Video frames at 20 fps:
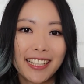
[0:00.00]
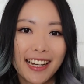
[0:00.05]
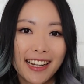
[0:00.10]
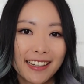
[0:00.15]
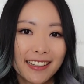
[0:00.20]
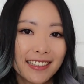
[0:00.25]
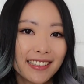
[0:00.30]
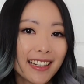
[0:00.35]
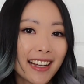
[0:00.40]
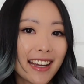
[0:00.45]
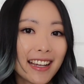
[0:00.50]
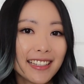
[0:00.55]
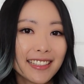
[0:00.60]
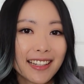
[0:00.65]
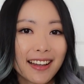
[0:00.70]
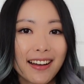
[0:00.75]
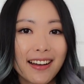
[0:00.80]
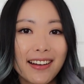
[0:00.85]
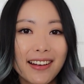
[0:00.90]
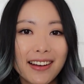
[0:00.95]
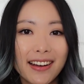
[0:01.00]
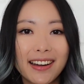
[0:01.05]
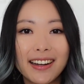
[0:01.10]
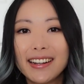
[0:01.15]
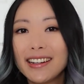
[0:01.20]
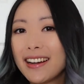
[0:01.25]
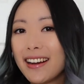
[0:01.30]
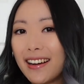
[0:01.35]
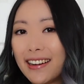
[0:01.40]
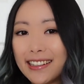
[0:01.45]
hair dyes
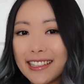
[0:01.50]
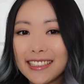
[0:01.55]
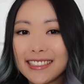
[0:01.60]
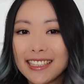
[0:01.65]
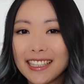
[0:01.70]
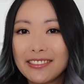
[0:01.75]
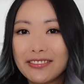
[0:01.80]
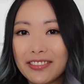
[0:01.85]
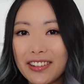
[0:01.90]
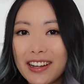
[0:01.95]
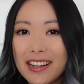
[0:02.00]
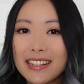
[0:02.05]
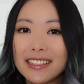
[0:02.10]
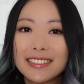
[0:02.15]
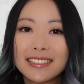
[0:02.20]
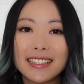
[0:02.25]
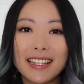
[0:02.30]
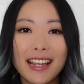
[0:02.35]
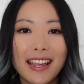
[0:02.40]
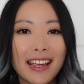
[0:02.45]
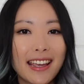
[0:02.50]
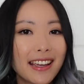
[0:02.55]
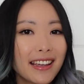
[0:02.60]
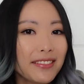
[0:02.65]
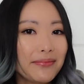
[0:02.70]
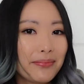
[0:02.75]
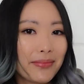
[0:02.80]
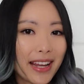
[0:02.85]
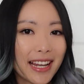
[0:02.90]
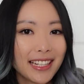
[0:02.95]
are Arctic Fox
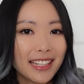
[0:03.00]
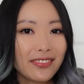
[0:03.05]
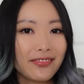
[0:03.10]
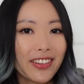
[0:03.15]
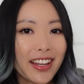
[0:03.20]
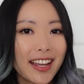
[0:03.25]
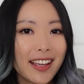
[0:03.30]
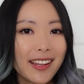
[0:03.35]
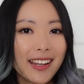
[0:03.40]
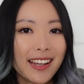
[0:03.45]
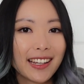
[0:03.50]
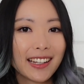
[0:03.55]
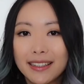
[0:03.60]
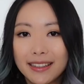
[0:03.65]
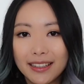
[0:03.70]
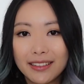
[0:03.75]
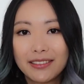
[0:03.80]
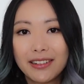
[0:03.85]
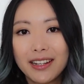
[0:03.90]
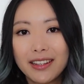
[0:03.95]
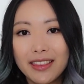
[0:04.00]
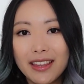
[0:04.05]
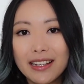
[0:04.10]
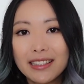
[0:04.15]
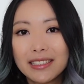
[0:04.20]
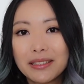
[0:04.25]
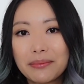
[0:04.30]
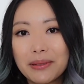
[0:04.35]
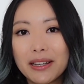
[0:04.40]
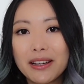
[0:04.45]
and Manic Panic. The great
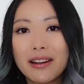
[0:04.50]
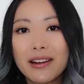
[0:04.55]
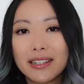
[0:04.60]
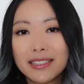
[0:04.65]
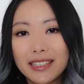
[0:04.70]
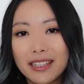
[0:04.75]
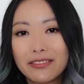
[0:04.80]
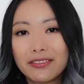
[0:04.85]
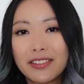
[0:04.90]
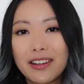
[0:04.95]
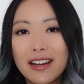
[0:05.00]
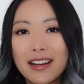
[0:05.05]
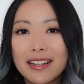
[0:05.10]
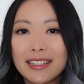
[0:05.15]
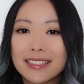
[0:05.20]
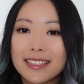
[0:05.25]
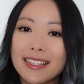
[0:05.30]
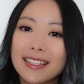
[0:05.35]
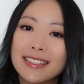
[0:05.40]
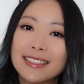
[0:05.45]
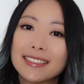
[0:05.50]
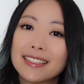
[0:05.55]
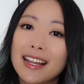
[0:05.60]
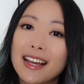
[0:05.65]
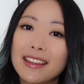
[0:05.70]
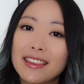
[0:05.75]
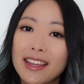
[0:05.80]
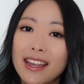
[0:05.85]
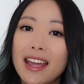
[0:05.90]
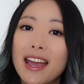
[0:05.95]
things about Arctic Fox is
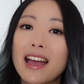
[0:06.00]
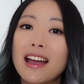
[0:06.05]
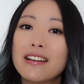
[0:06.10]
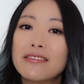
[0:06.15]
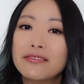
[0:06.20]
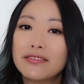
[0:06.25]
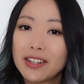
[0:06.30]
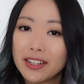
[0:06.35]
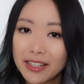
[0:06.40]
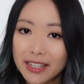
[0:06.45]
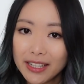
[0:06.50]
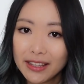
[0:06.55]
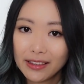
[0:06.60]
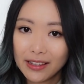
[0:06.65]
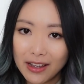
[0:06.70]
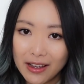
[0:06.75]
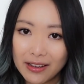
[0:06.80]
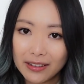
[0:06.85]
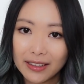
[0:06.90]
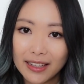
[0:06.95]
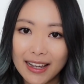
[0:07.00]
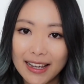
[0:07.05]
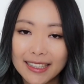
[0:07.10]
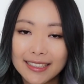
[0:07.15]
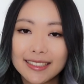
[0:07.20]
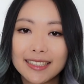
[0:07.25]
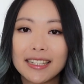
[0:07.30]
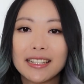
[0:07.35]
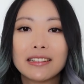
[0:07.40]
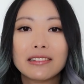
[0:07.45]
that they have very
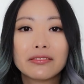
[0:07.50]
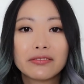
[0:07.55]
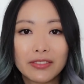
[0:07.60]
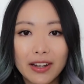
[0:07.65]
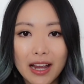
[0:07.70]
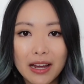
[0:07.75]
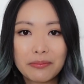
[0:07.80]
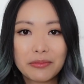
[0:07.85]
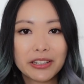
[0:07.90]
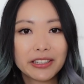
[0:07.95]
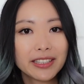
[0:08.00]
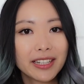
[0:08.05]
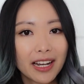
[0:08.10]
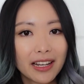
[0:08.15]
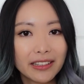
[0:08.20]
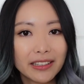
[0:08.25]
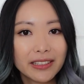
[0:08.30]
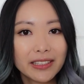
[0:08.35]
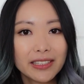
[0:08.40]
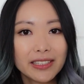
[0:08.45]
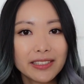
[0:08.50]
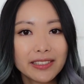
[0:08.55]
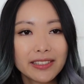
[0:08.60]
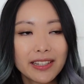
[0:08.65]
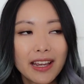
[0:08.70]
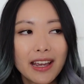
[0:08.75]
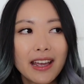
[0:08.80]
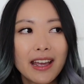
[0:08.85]
long-lasting, vibrant colors